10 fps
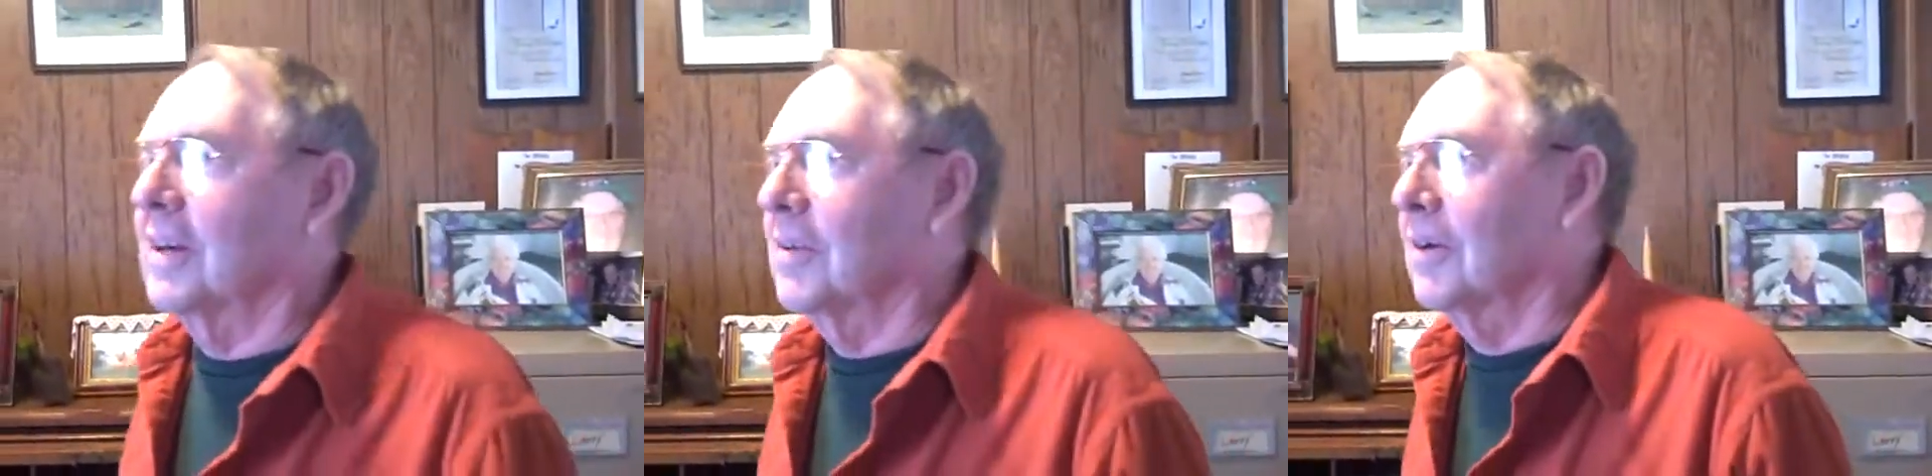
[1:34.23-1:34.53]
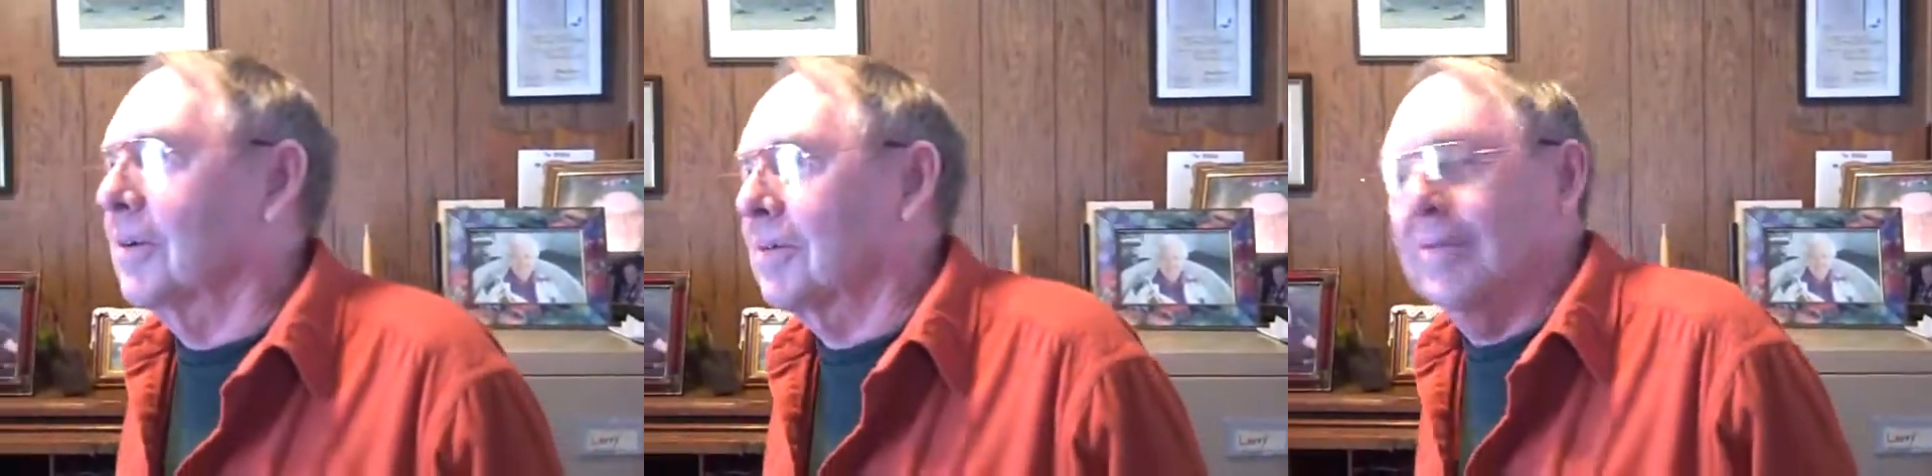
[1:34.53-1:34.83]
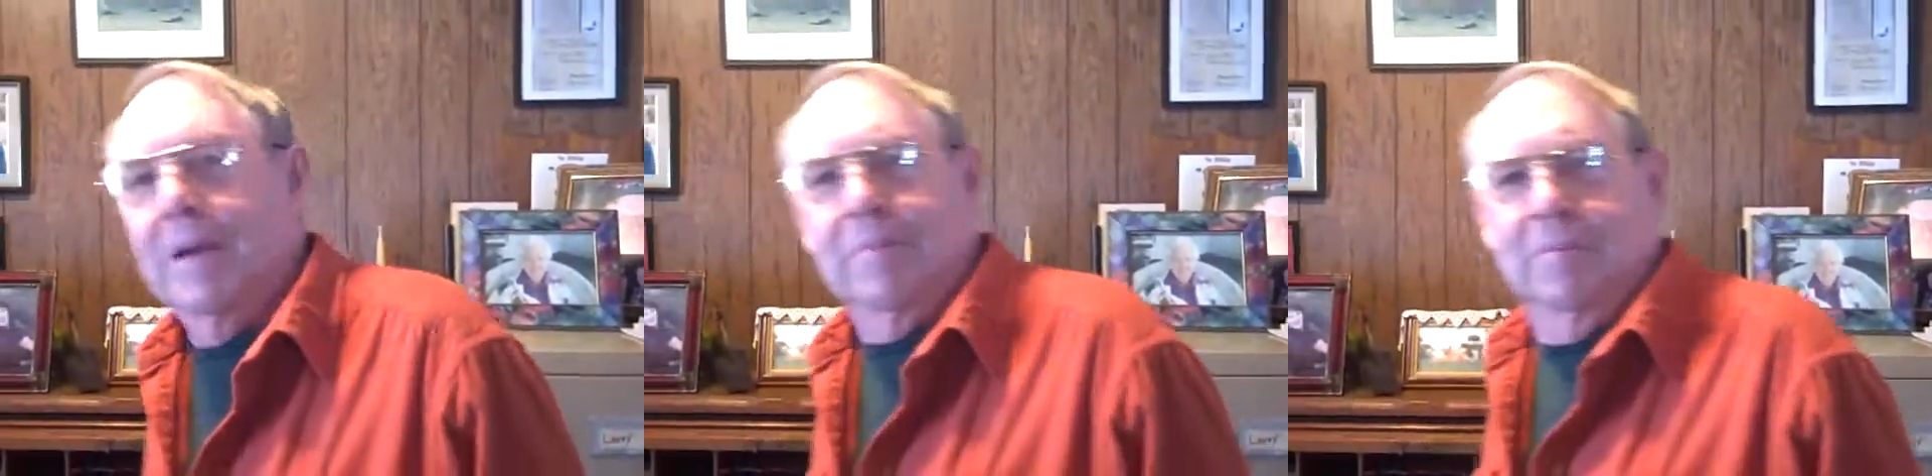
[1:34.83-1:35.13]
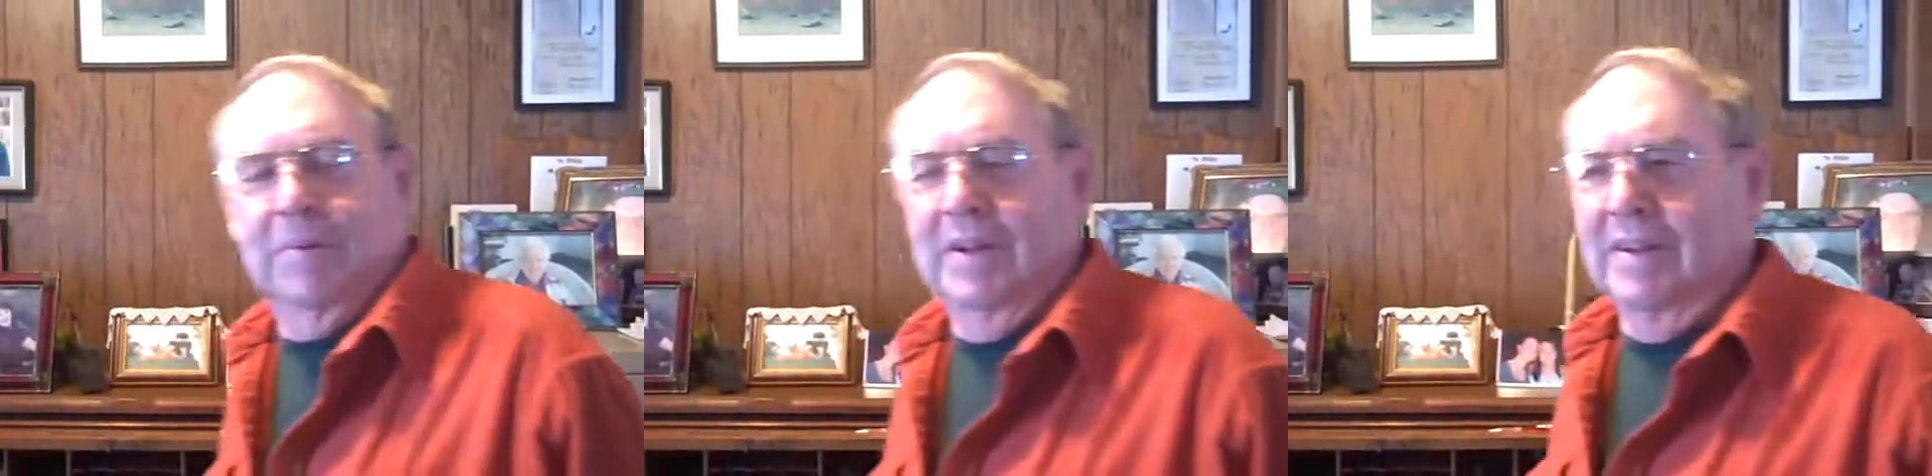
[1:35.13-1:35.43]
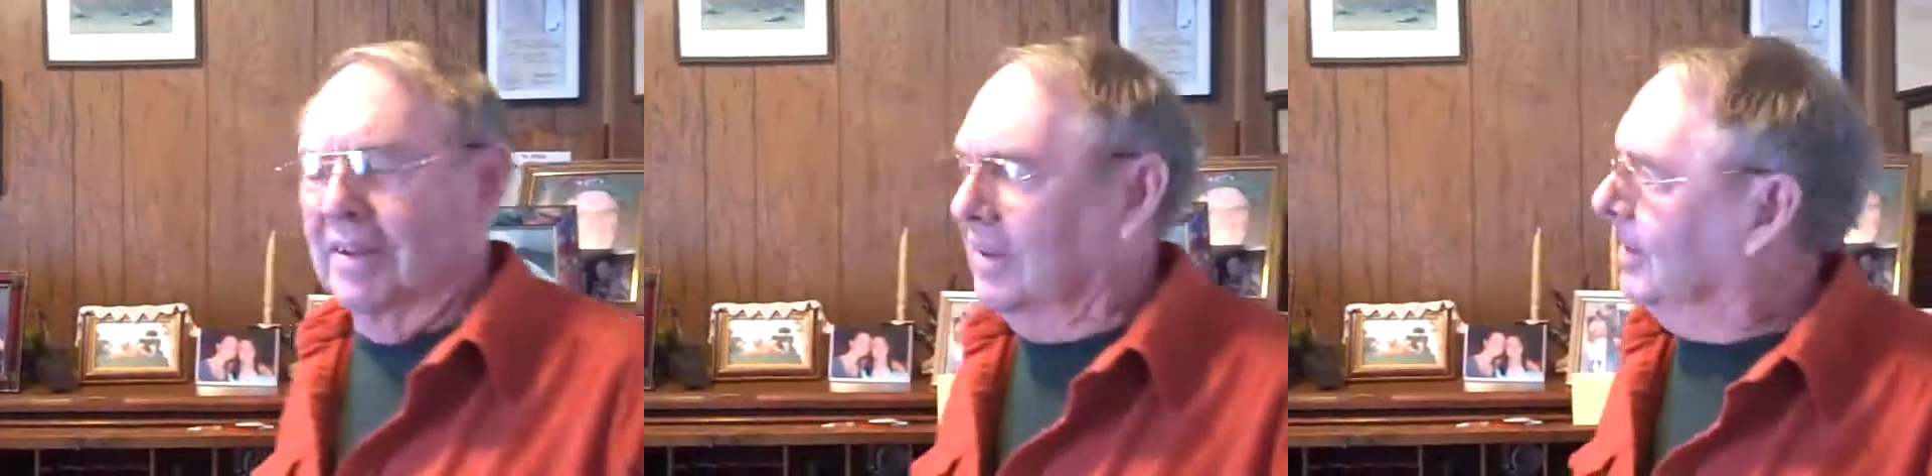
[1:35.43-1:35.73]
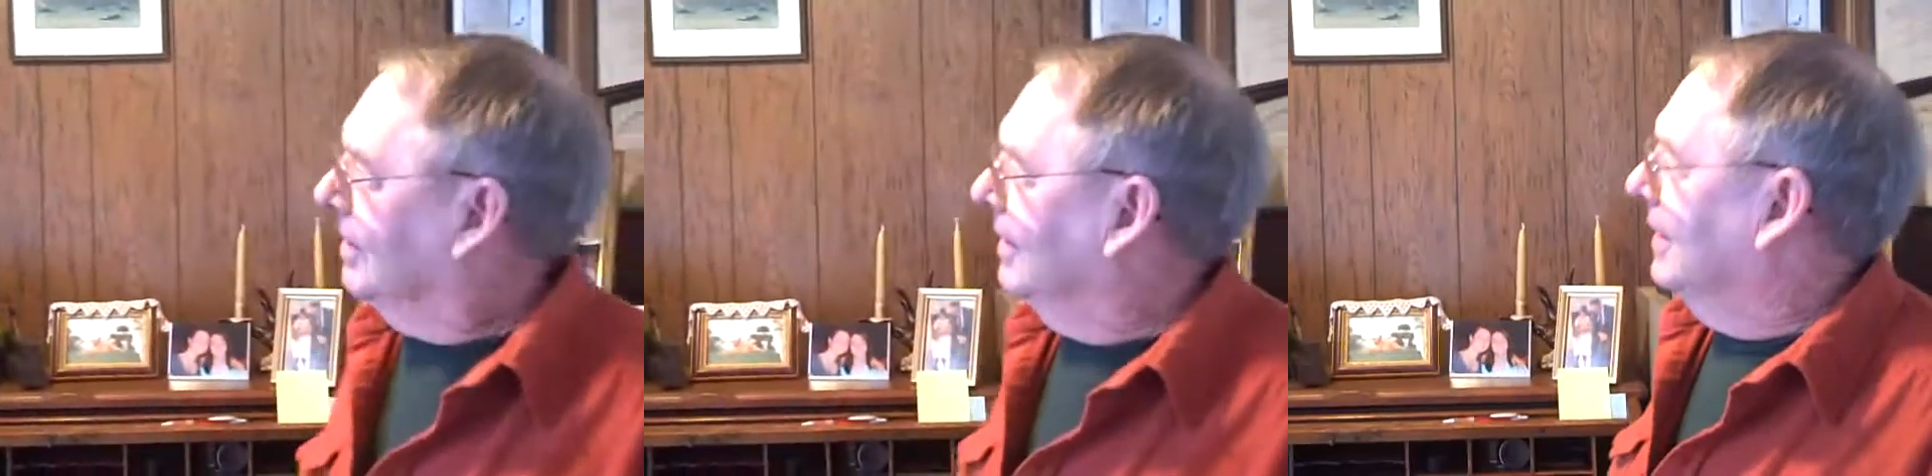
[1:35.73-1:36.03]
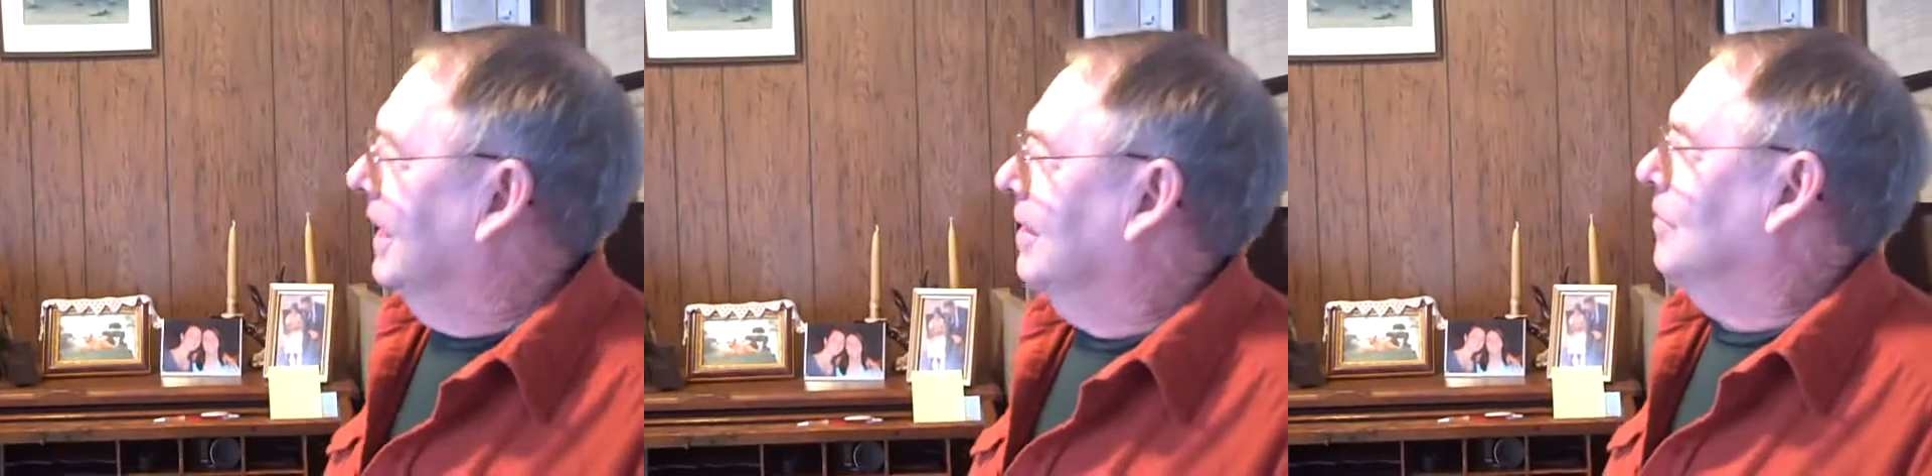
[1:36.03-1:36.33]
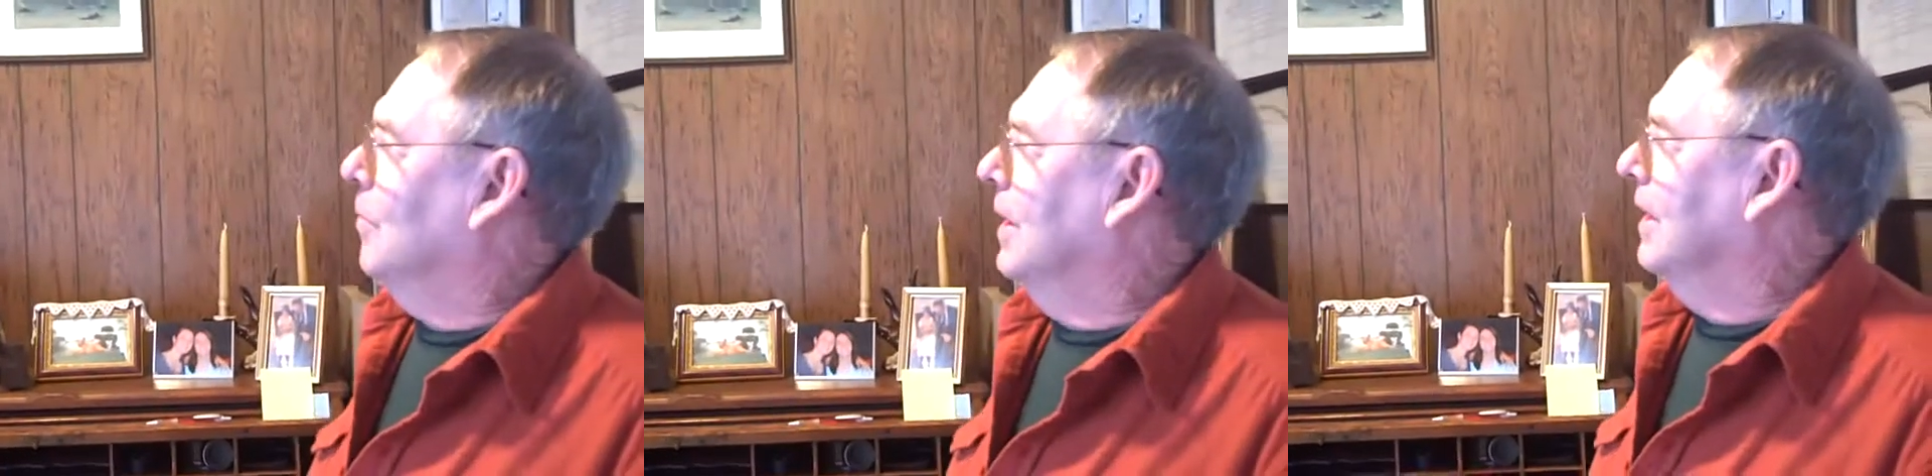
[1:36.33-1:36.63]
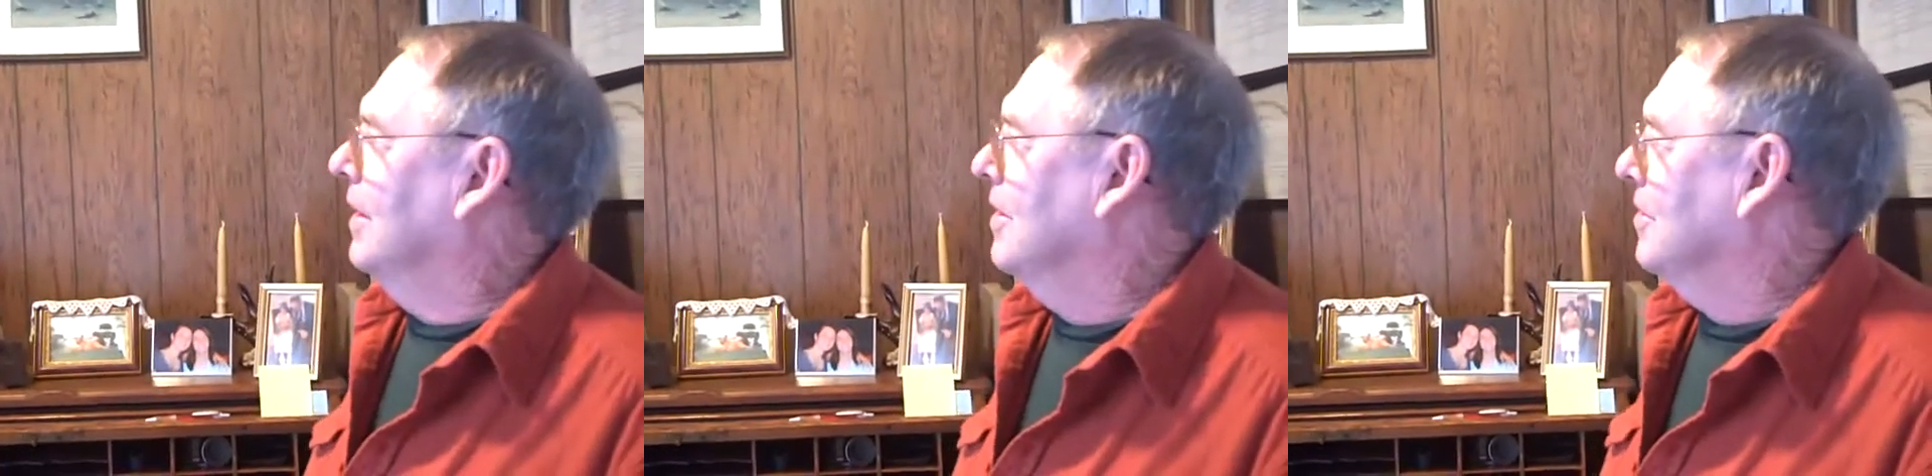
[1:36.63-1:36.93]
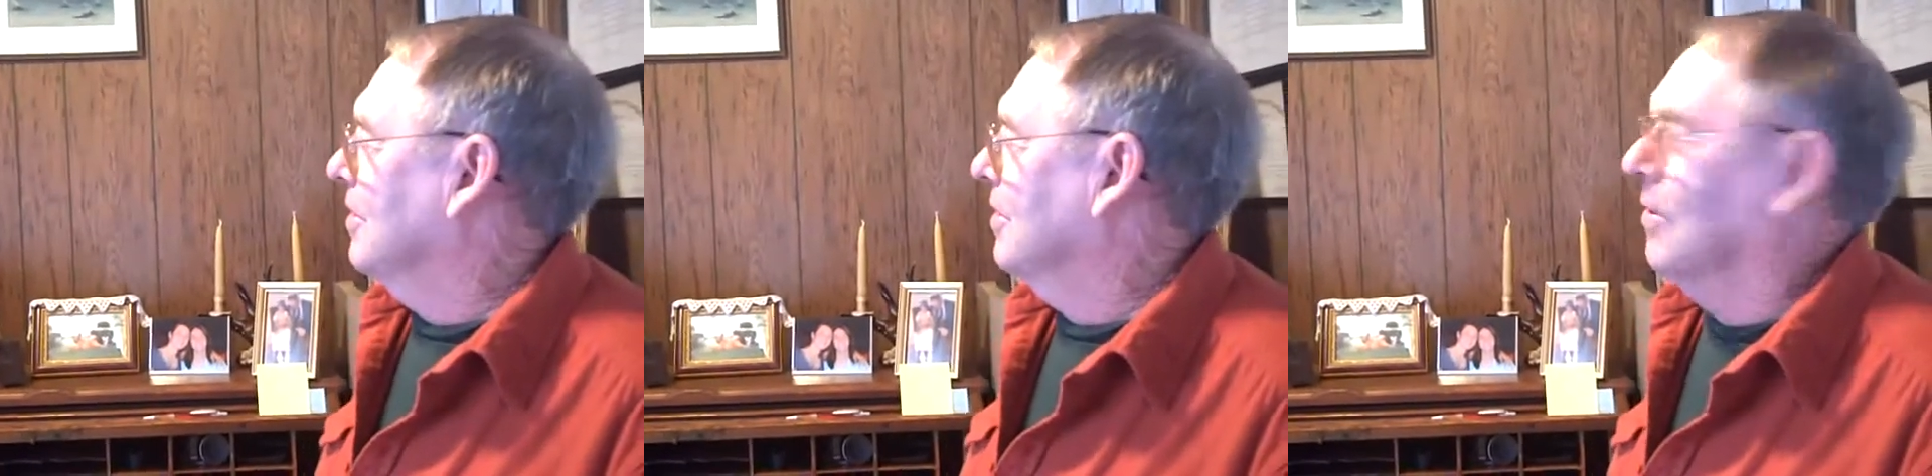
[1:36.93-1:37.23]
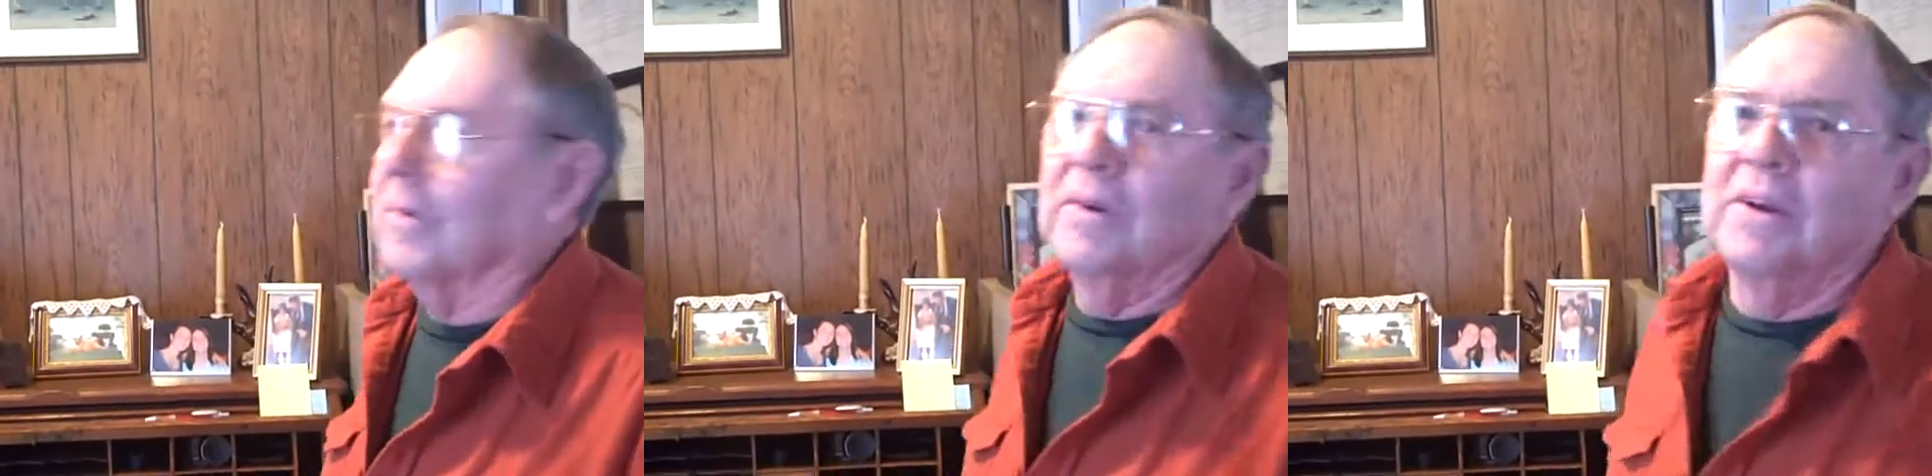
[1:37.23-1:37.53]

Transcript: how long has it been? 20 years or so.